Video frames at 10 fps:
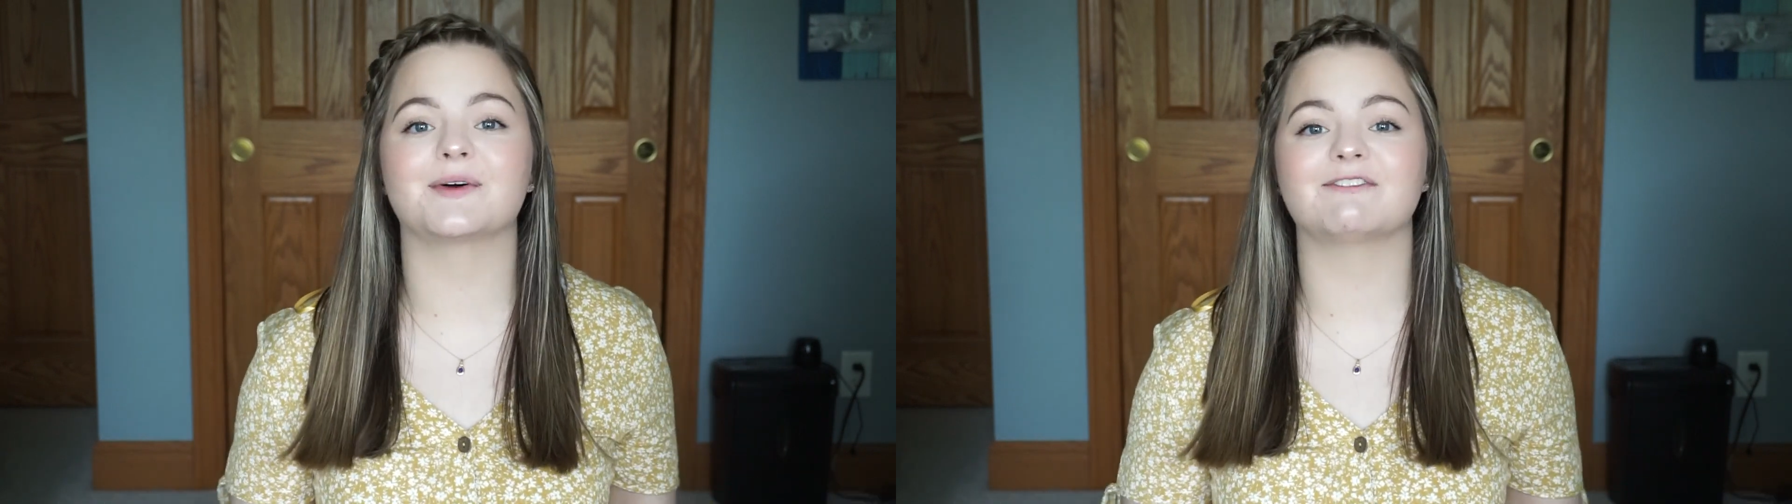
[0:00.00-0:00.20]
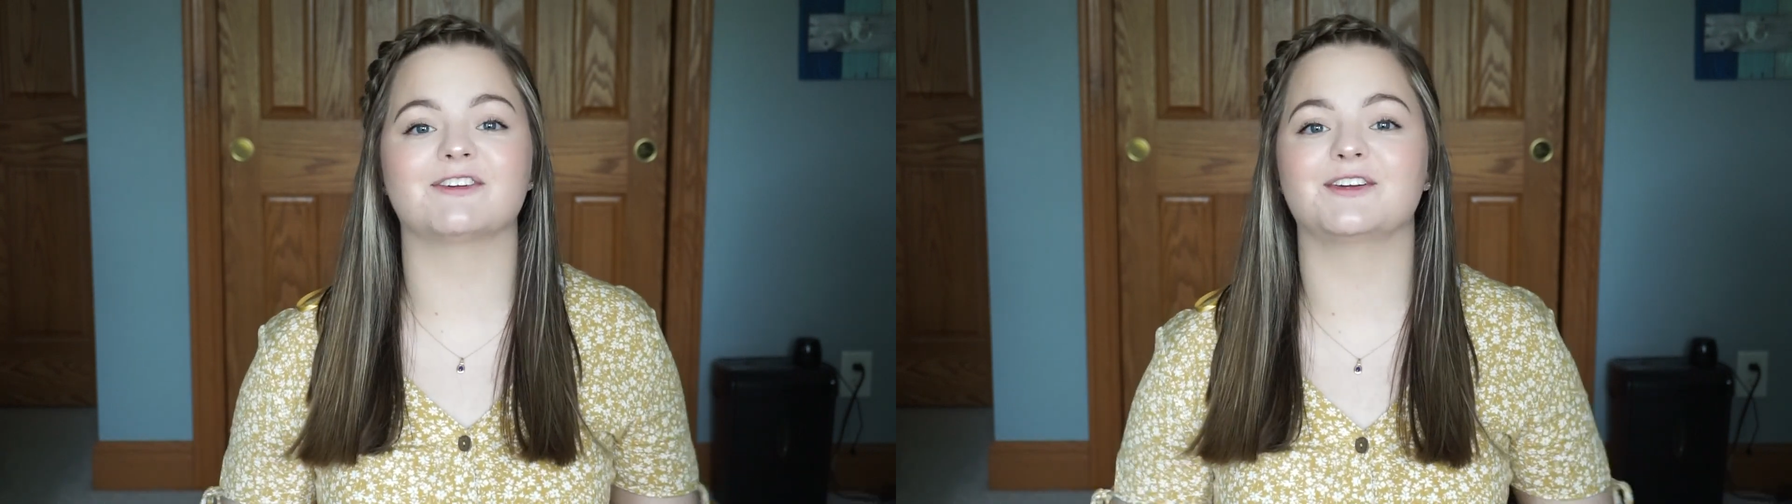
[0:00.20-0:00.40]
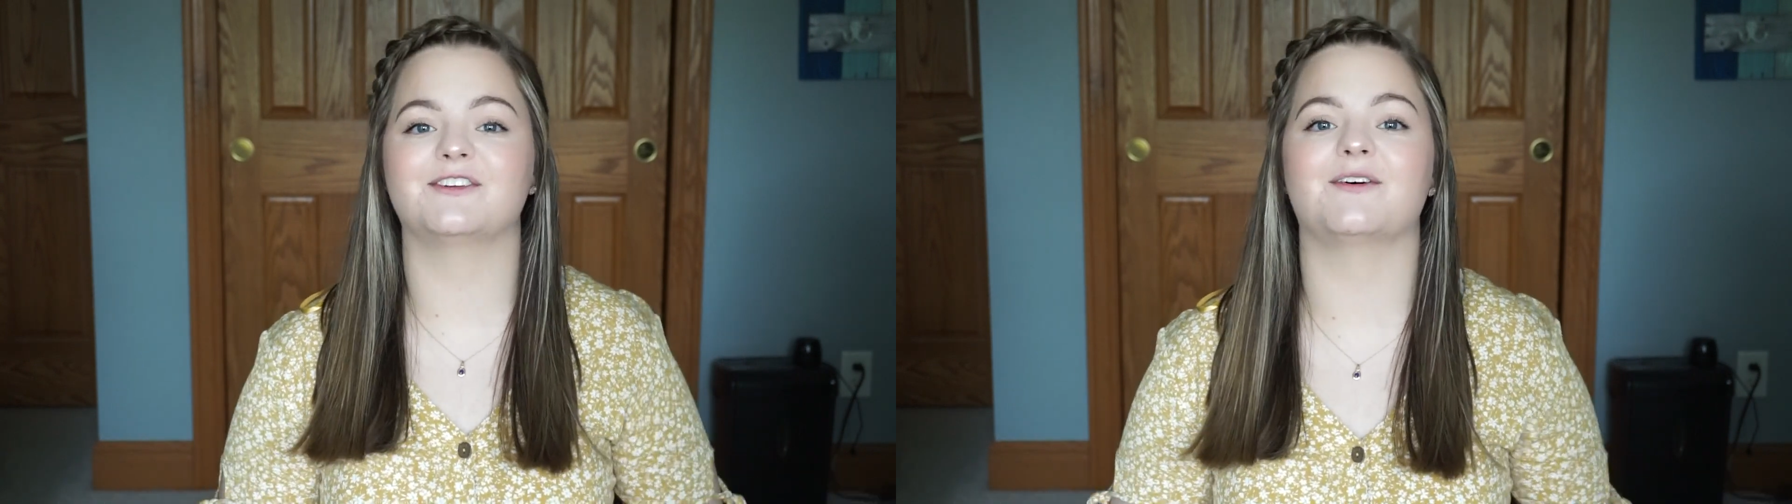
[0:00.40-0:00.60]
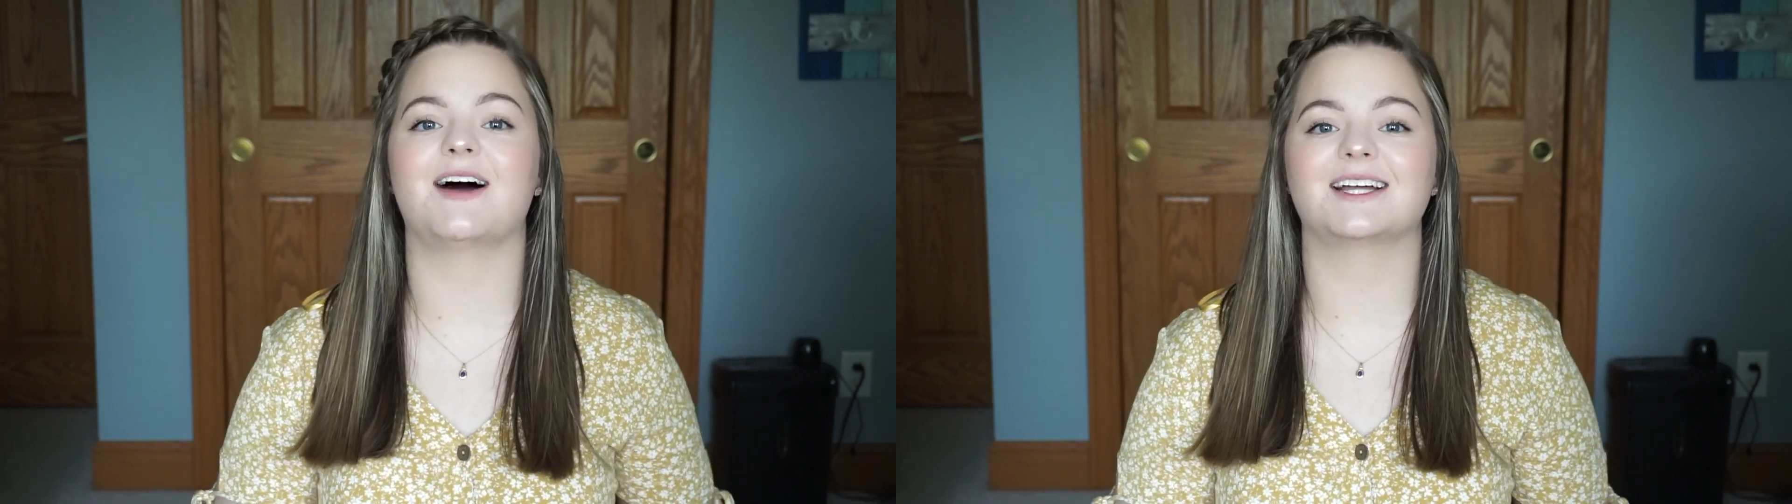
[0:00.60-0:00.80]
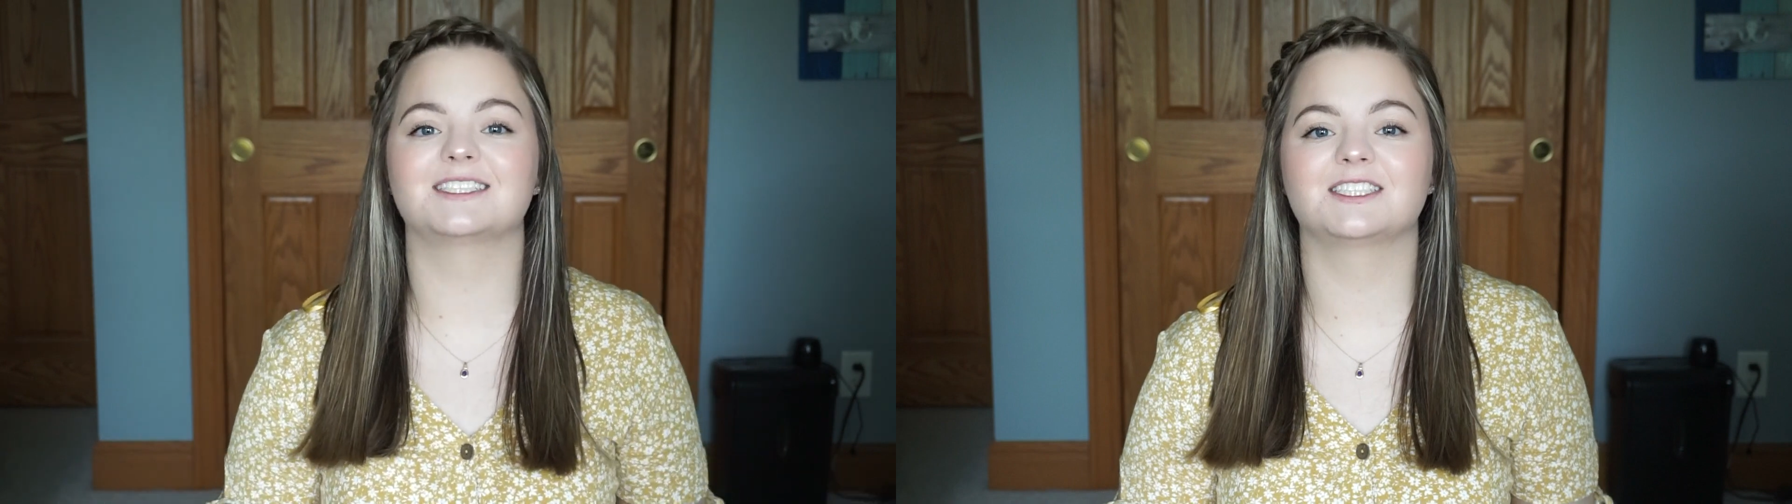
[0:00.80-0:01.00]
one for you to
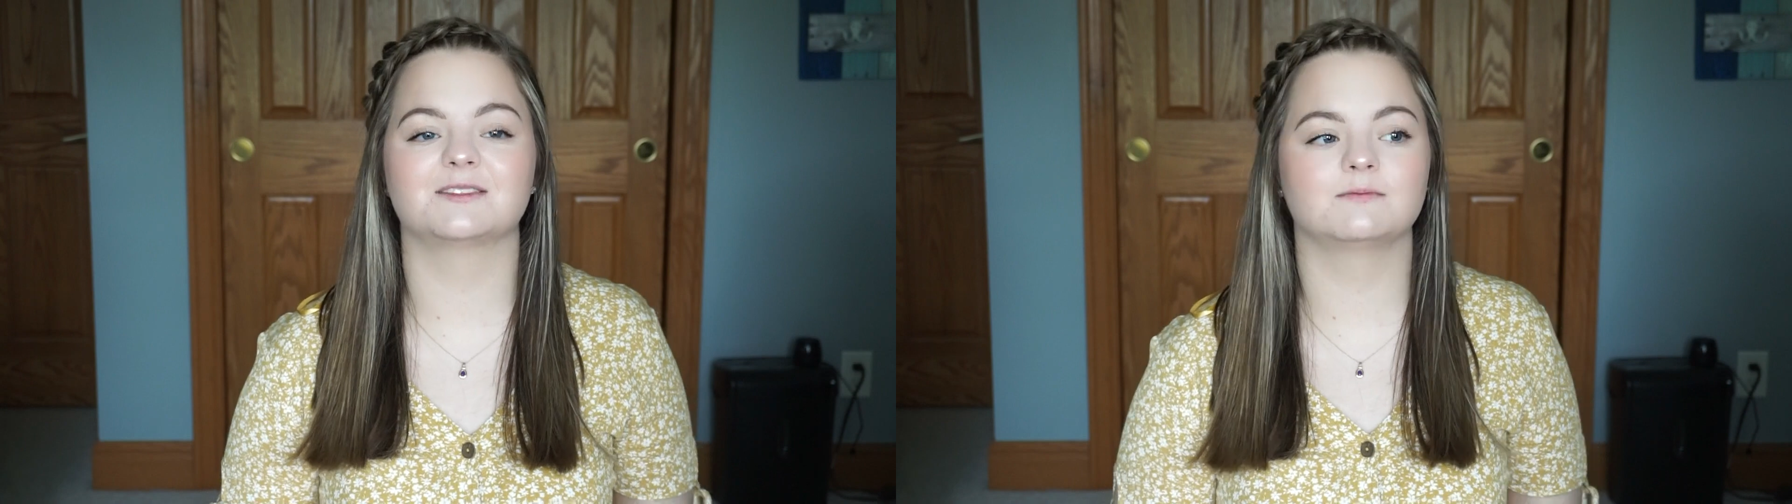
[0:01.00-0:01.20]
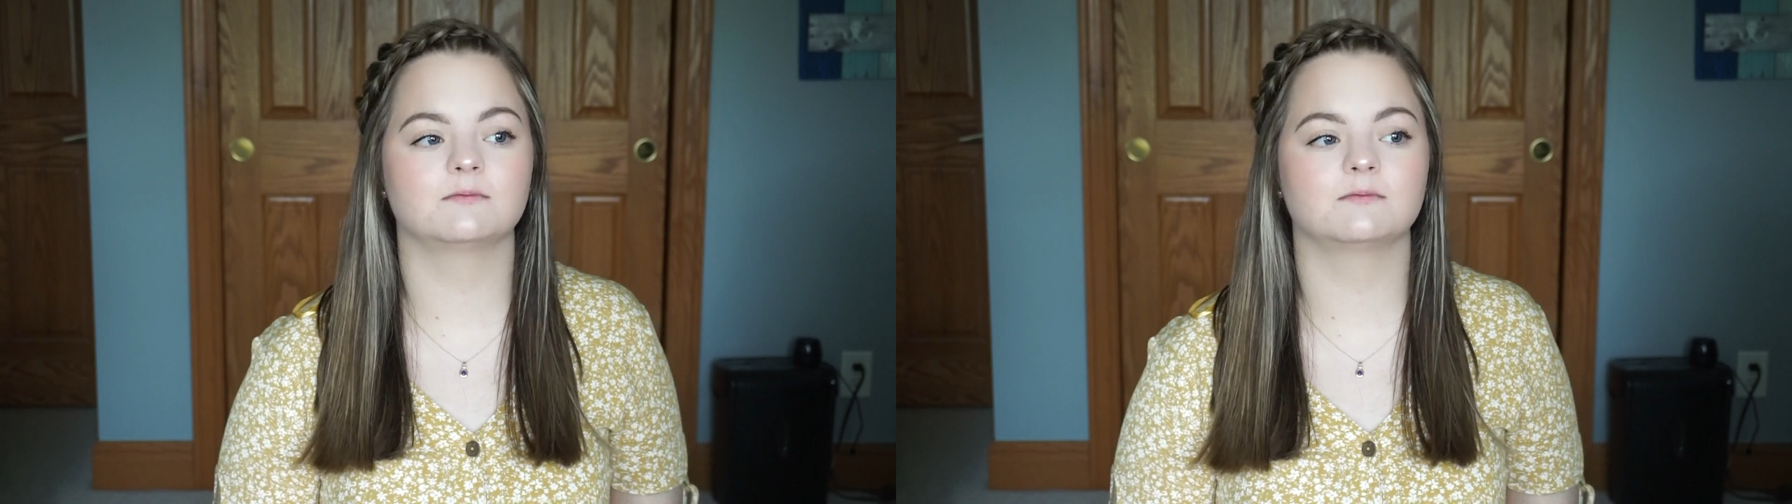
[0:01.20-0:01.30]
watch.